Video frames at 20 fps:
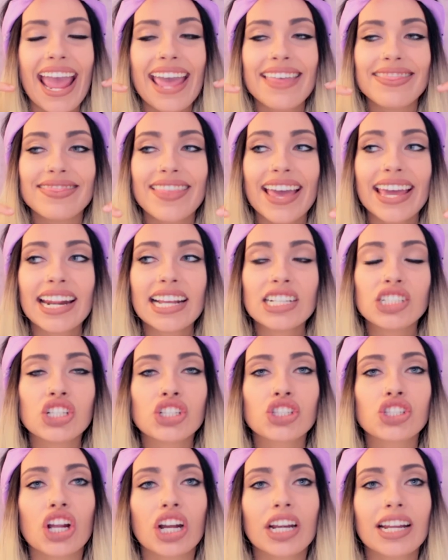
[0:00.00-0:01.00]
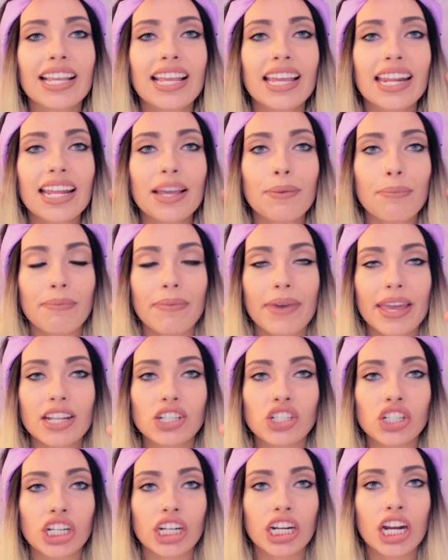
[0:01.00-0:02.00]
and then I just started getting
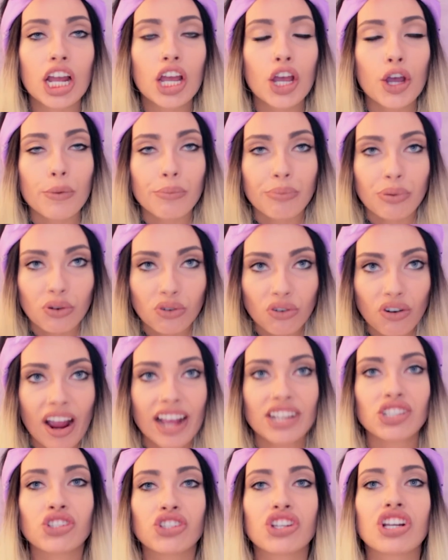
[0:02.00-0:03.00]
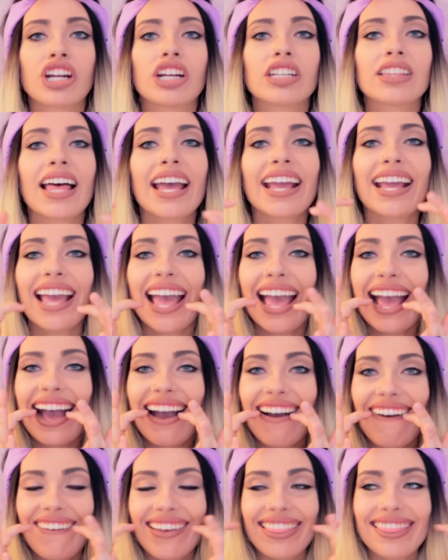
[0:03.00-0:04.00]
major pressure like
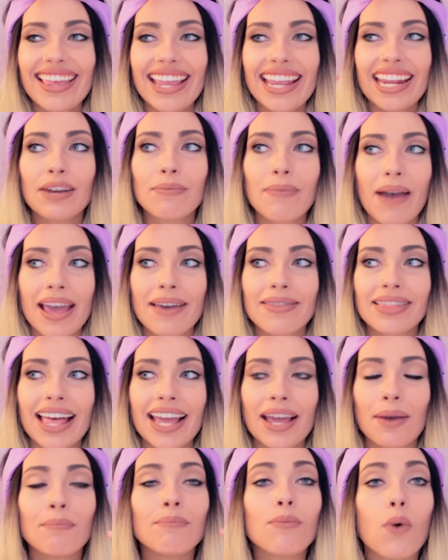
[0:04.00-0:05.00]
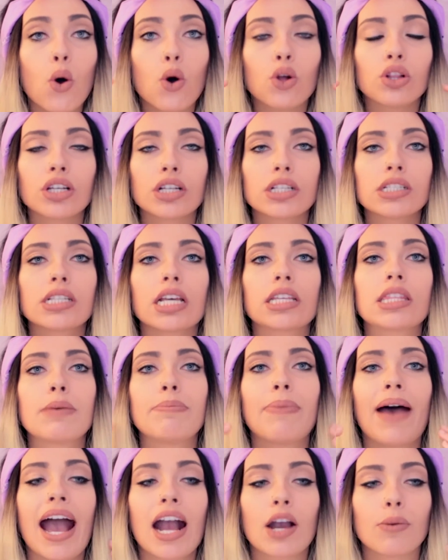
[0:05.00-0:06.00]
within my like molars, like
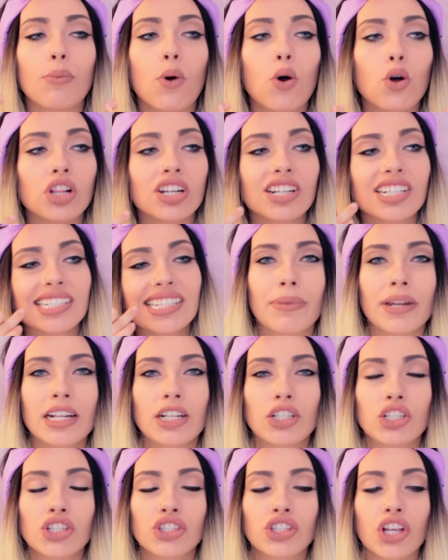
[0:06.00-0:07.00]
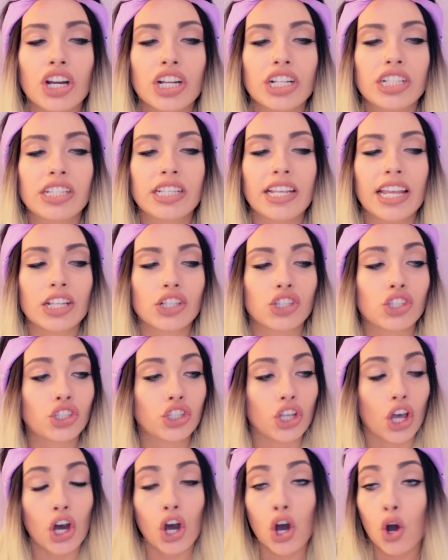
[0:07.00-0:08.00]
the back molars, but it just started to get
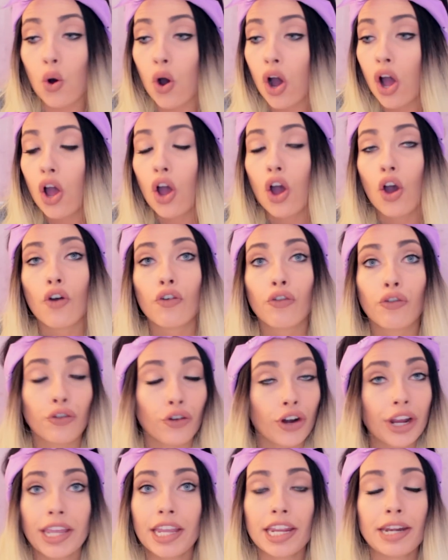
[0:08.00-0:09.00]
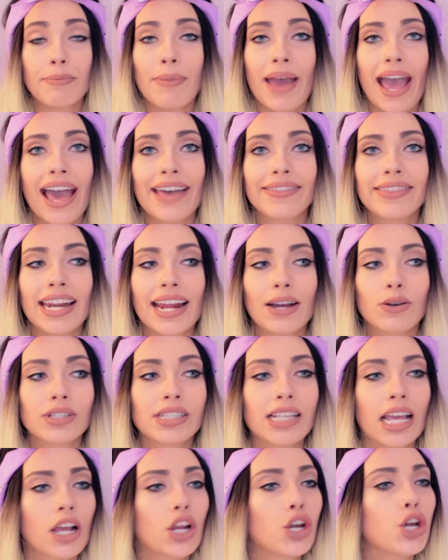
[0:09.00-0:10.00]
so freaking bad that I
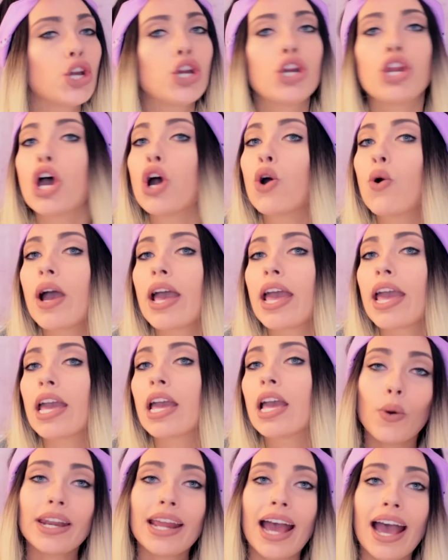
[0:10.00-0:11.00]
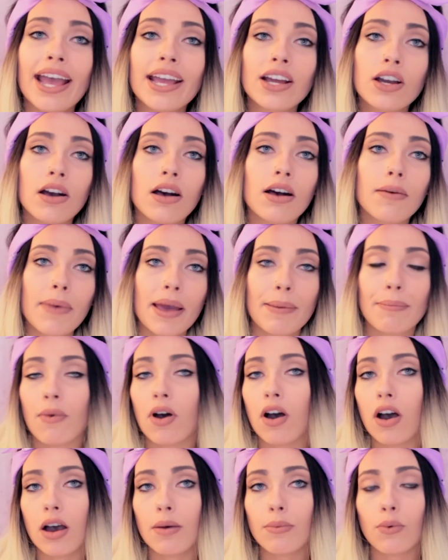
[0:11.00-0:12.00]
was like, no way. When I call my
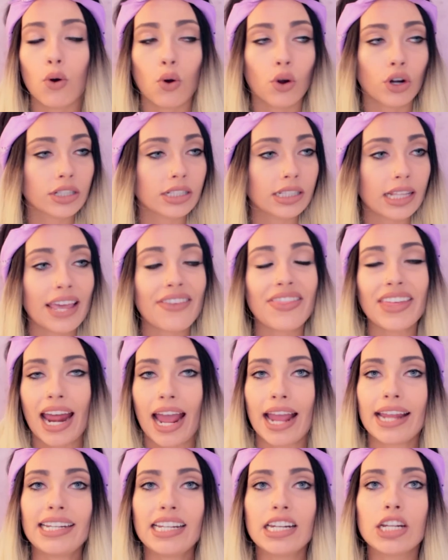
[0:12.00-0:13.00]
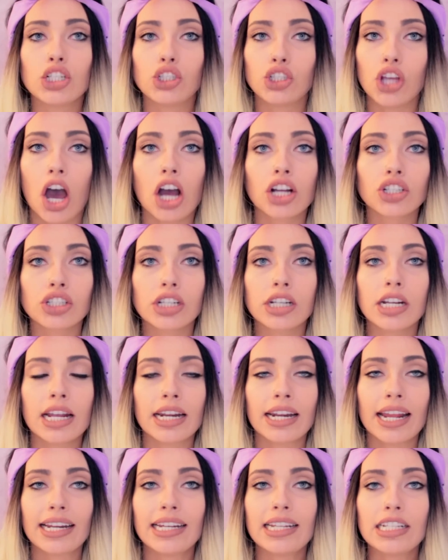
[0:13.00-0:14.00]
mom or say that I need a doctor
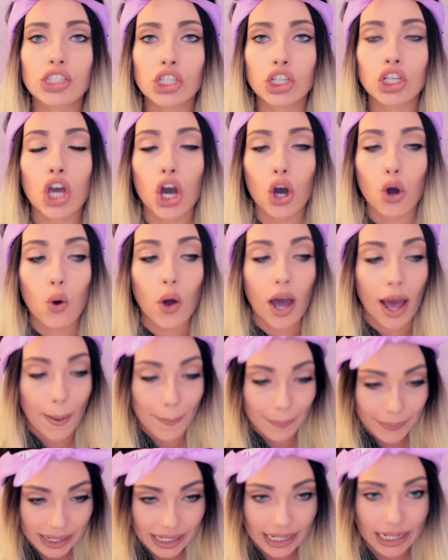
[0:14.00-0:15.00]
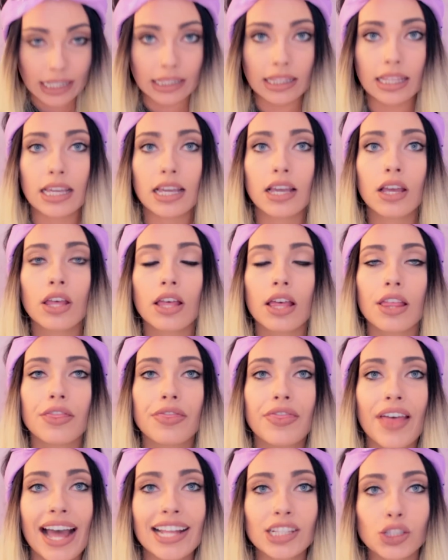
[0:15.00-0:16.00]
and I need to go immediately,
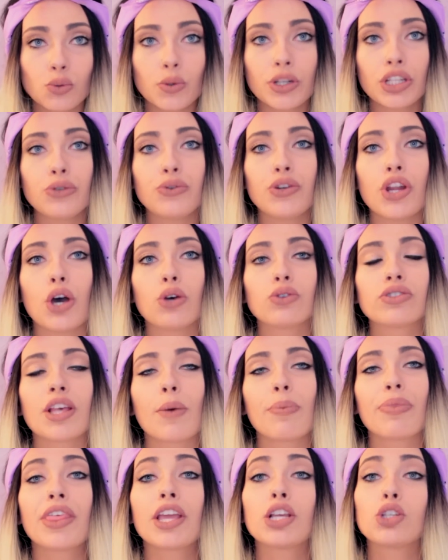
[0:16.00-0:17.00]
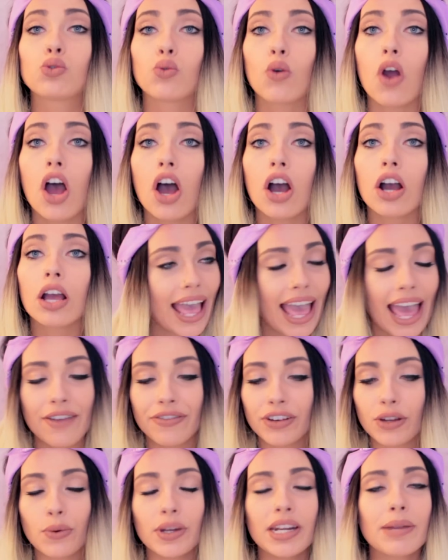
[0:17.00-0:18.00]
that's when you know something's wrong.
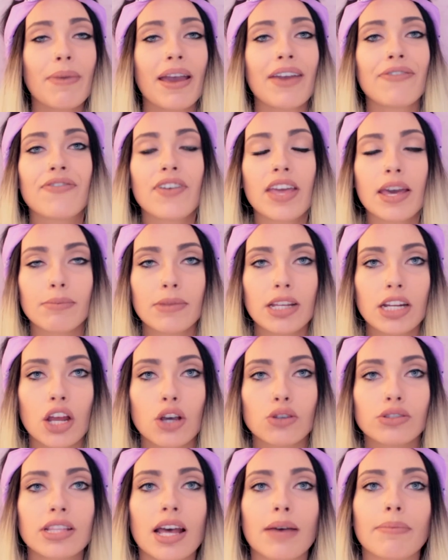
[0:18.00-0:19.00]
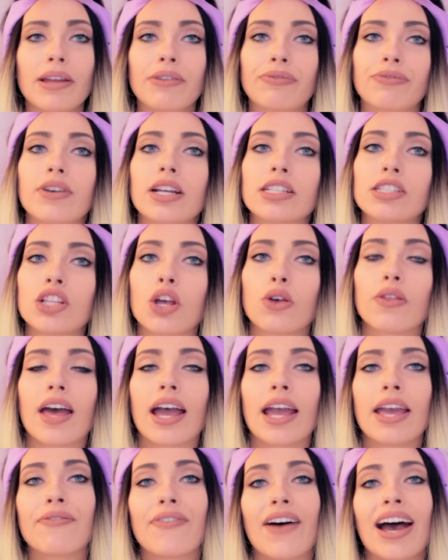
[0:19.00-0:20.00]
Everyone in my family knows that, my friends know
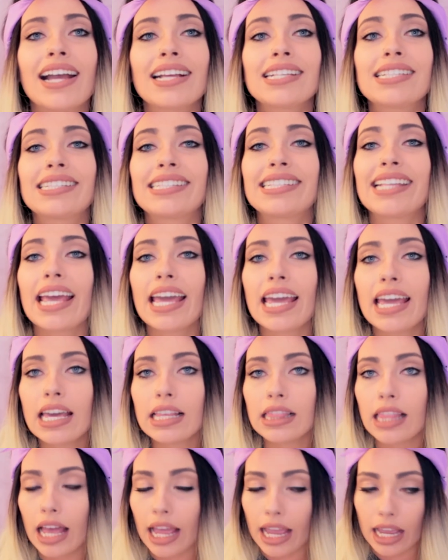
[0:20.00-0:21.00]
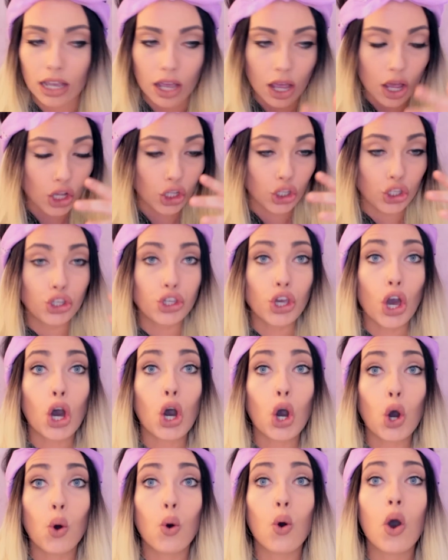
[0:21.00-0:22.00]
that. If I say like,
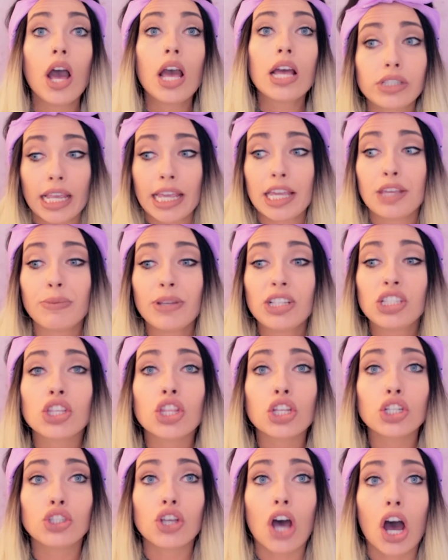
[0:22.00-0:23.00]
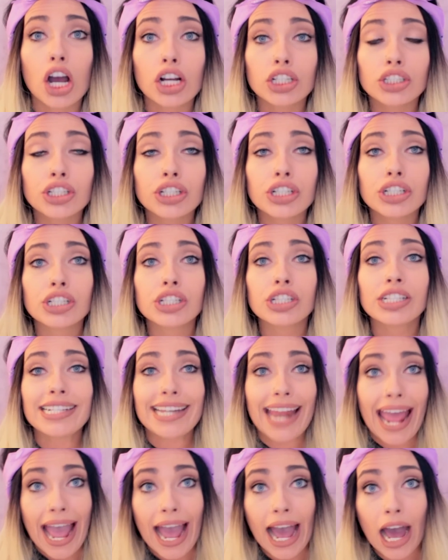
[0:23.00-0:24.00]
yo, take me to the doctors
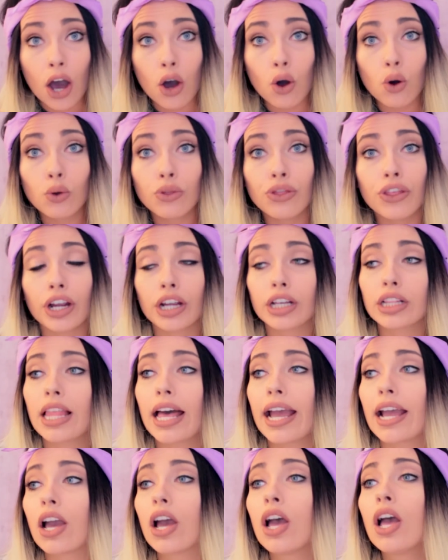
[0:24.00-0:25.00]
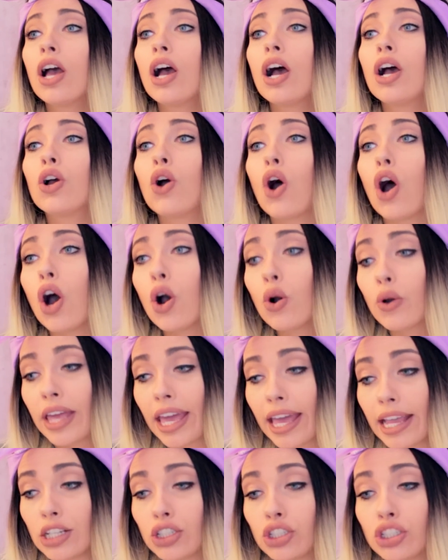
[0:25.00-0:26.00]
now, they're like,
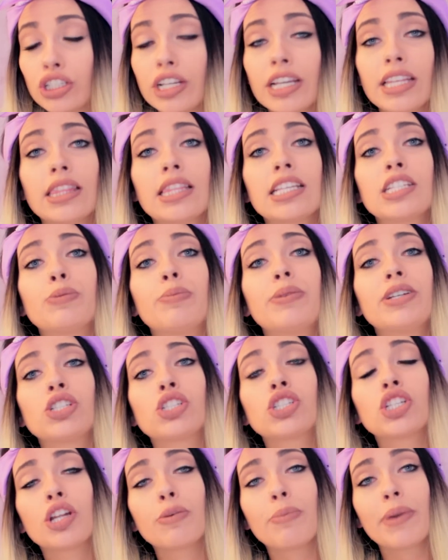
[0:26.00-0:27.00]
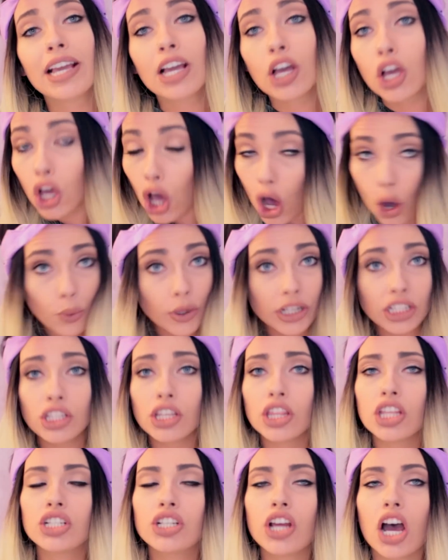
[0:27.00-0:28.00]
okay, shit, this bitch should have been going
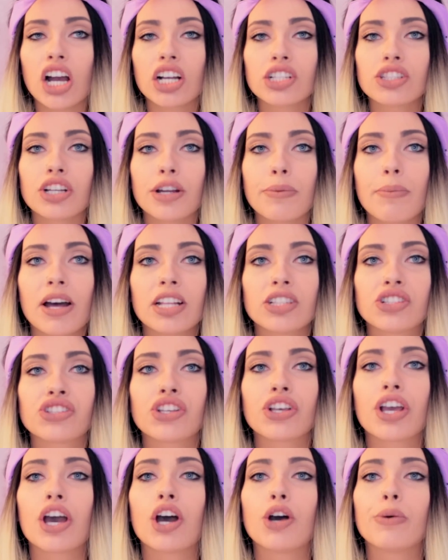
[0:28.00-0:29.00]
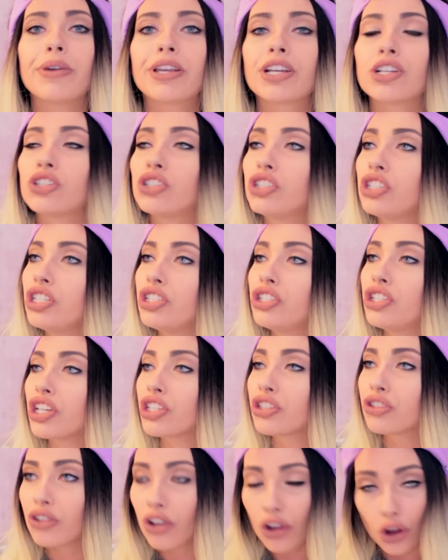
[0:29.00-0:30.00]
to the doctor months ago because she
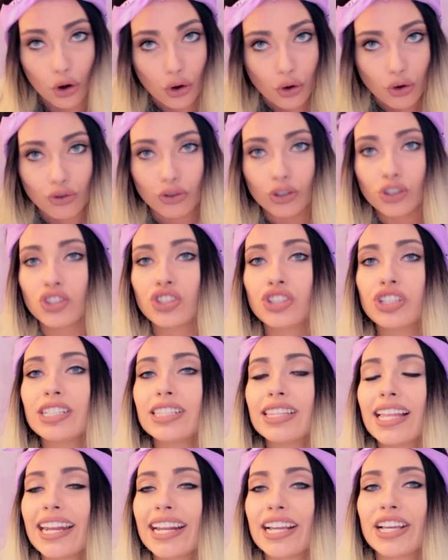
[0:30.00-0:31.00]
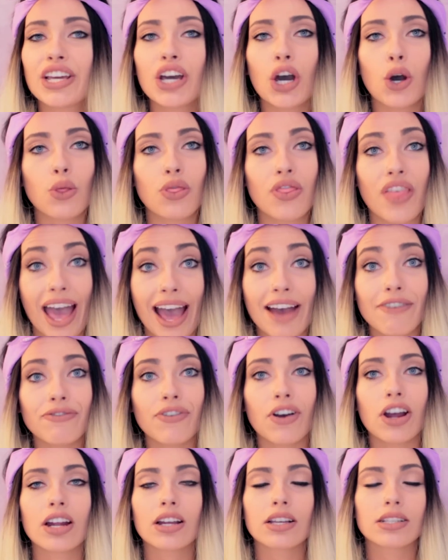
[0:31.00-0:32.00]
just, she let it go that
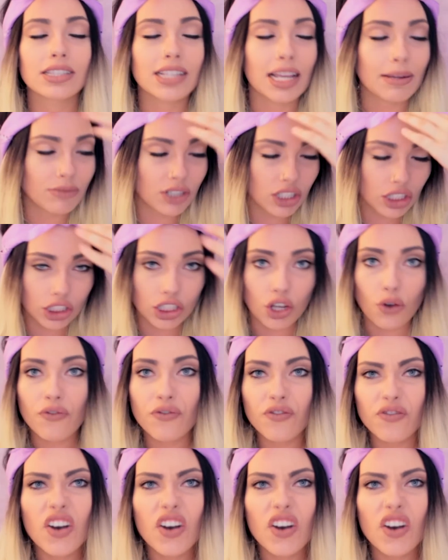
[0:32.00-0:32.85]
far because I'm so